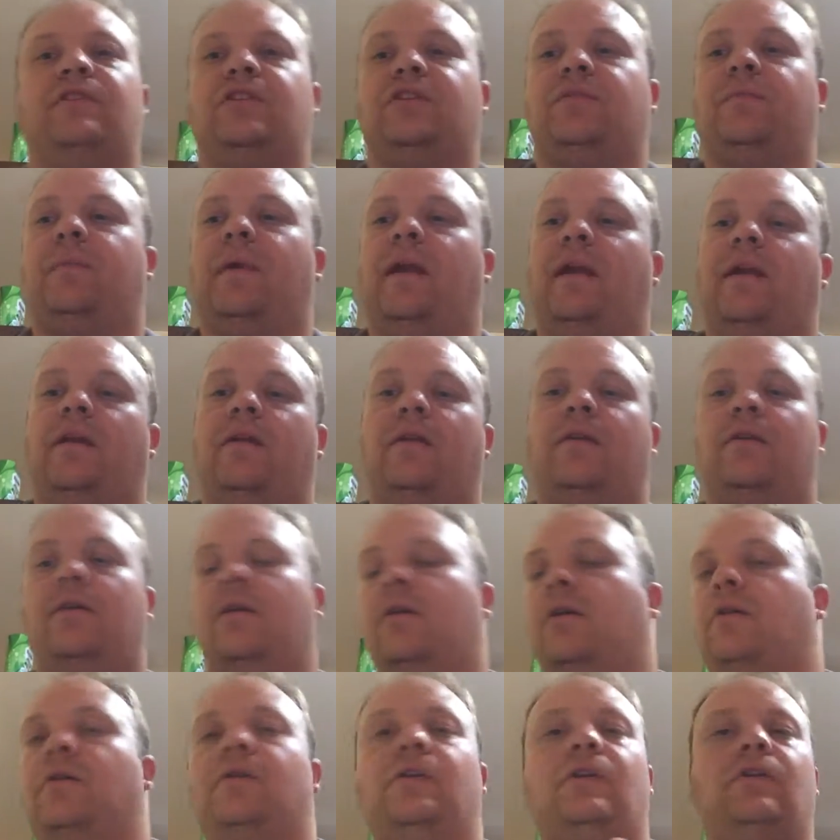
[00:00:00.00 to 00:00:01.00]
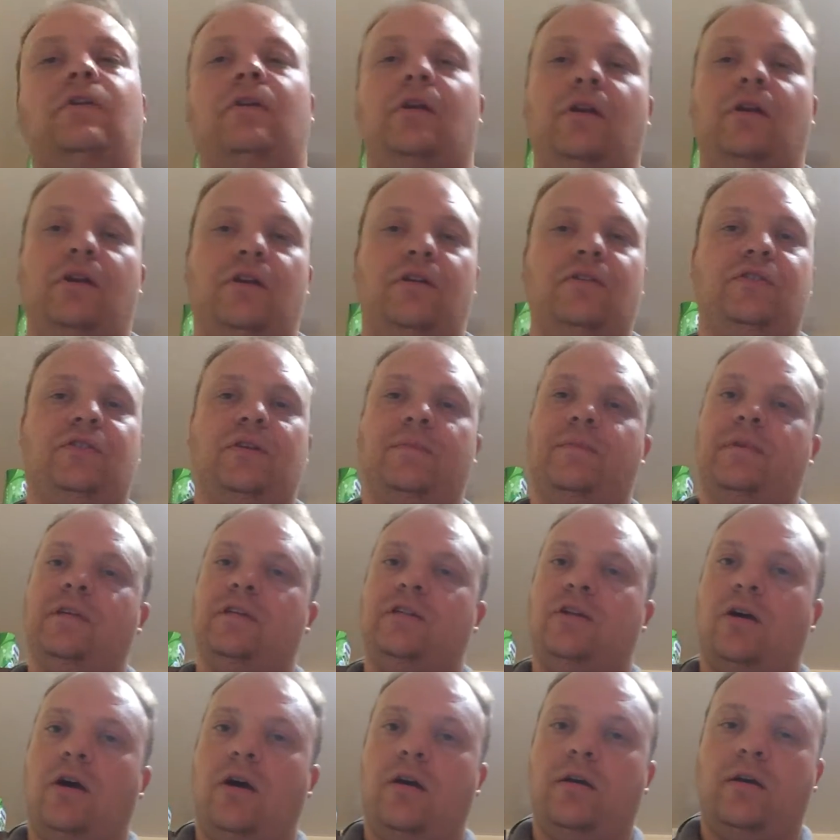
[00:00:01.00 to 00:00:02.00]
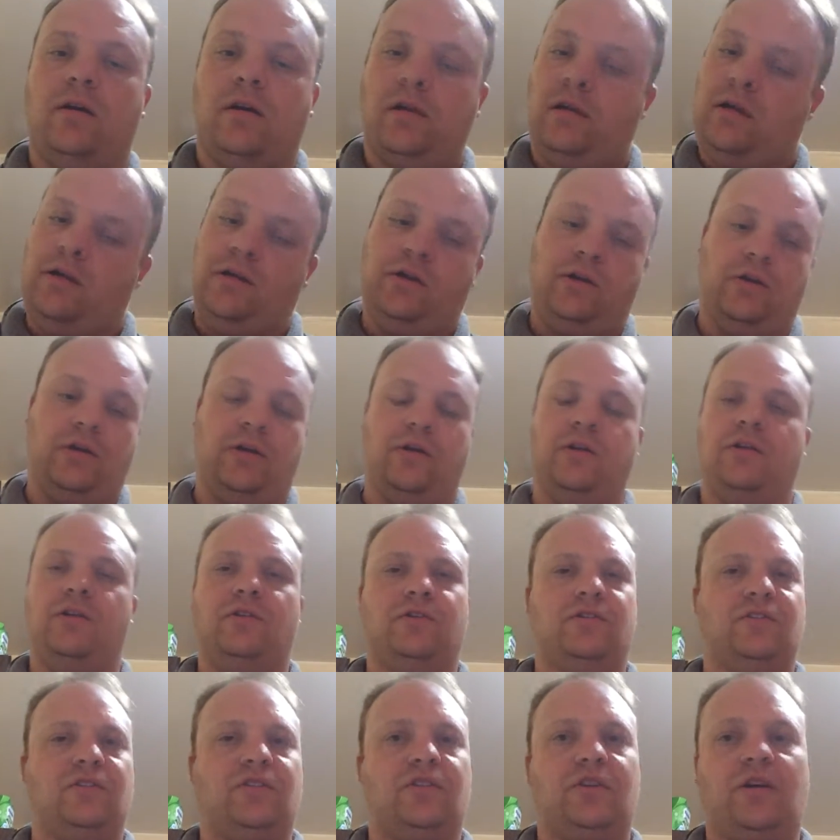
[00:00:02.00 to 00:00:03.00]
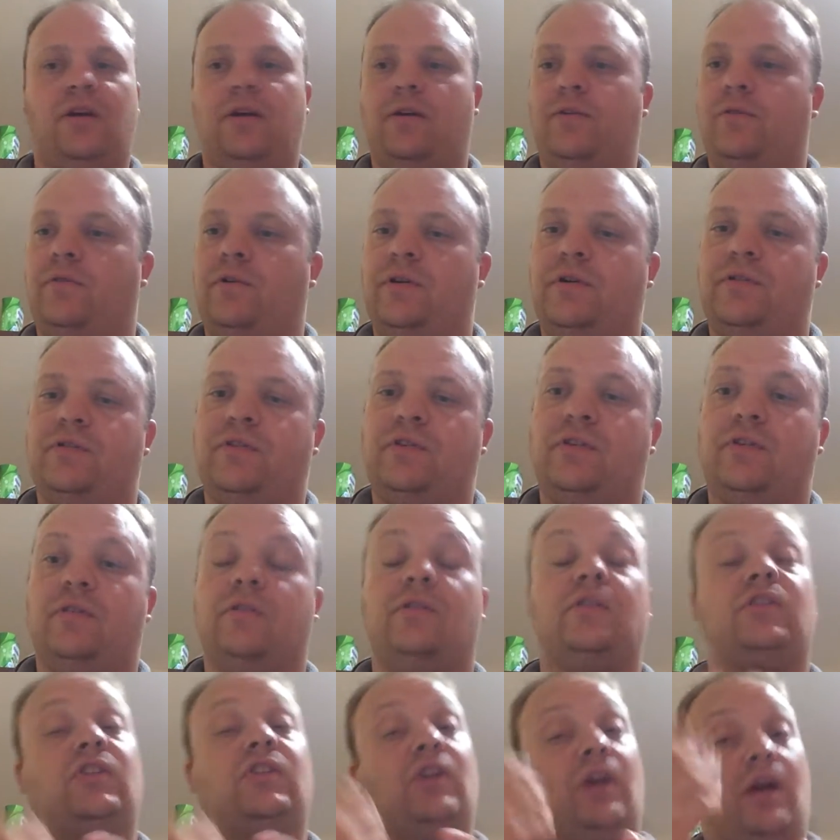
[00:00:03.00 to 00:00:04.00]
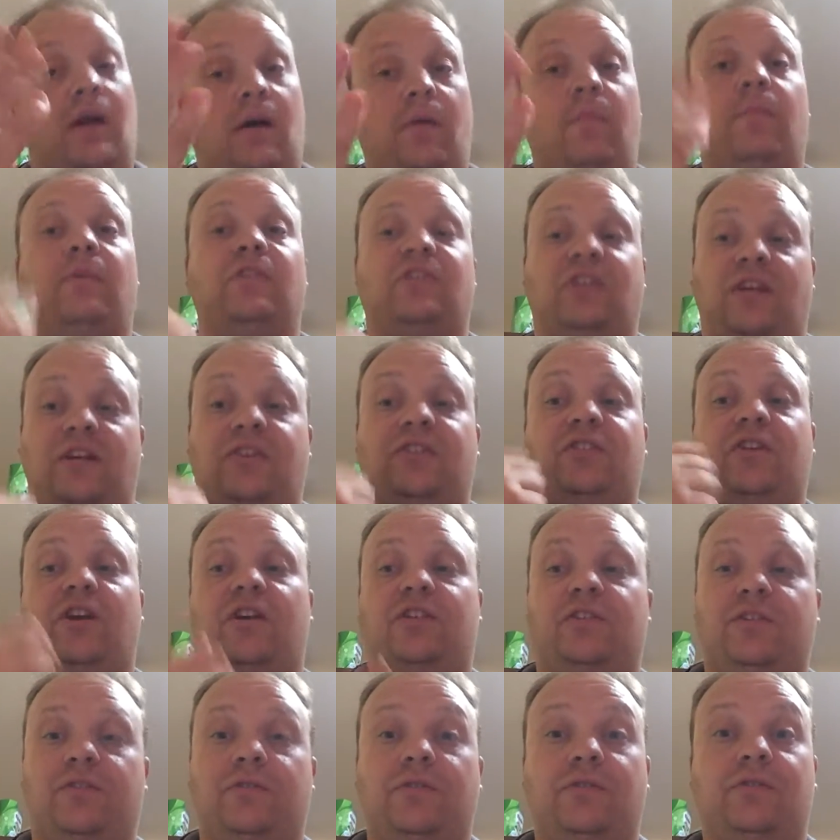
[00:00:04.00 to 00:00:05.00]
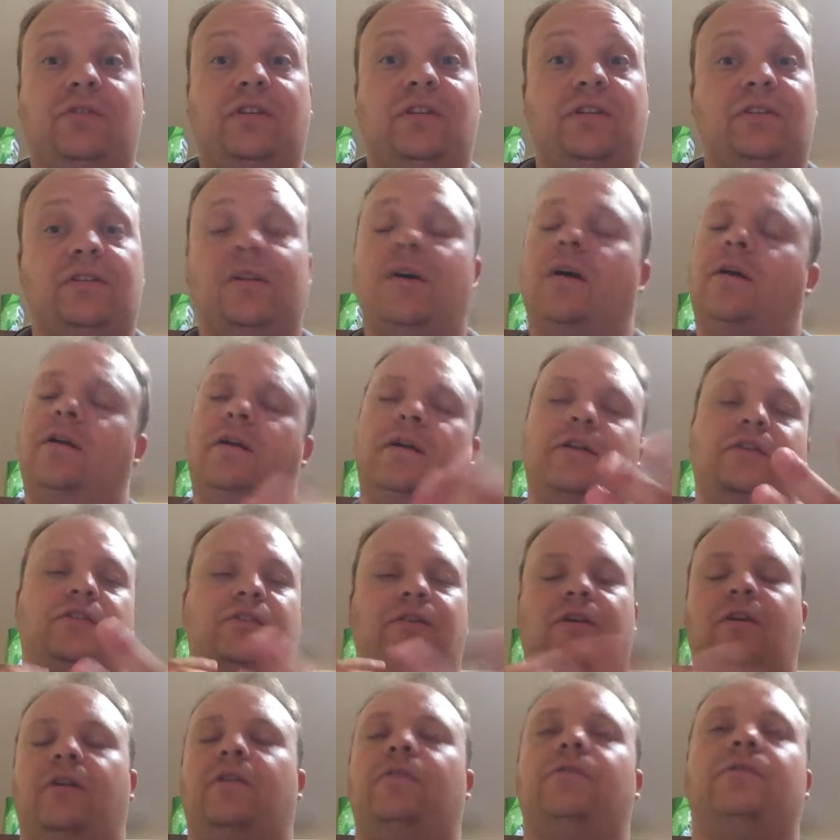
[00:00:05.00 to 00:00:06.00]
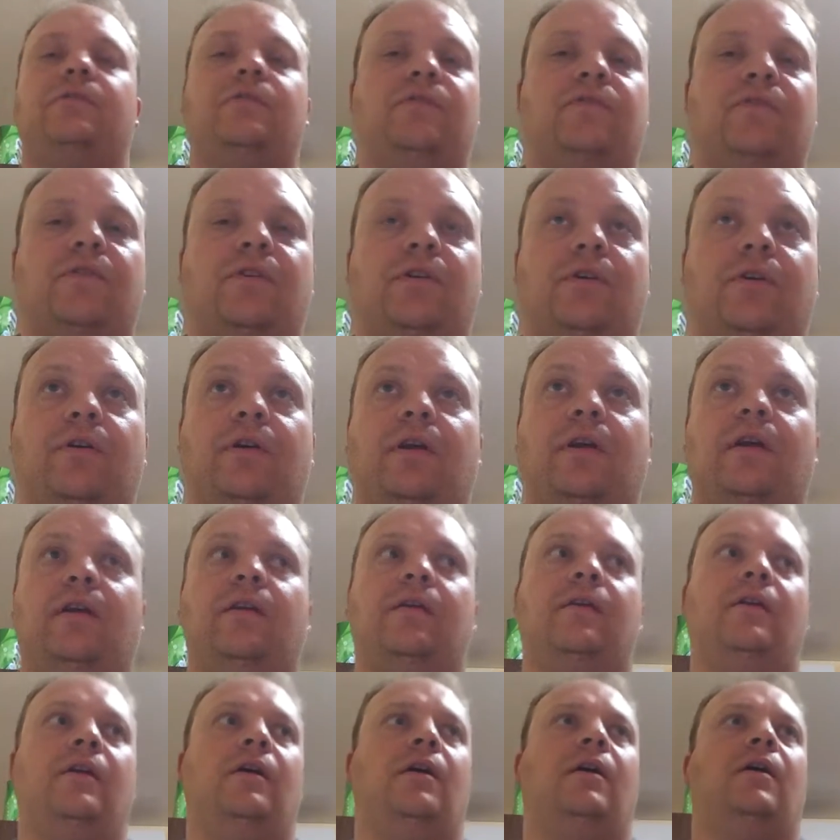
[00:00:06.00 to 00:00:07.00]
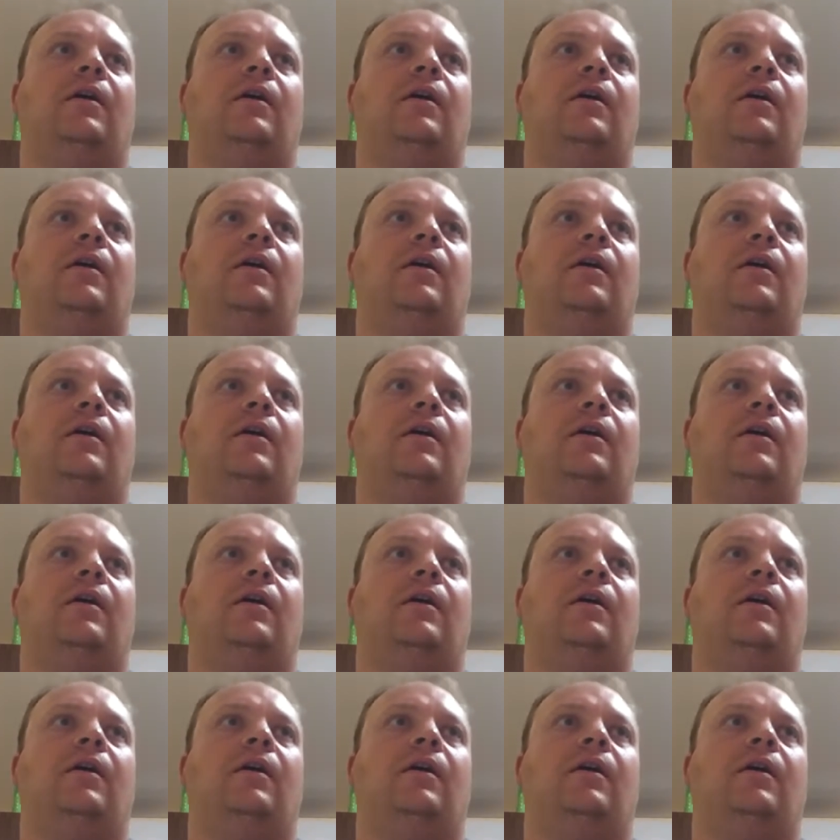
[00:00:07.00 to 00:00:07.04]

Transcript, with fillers: for smelling. No, you can use them internally. You can use certain oils. So, we'll say certain oils internally, certain oils for cooking.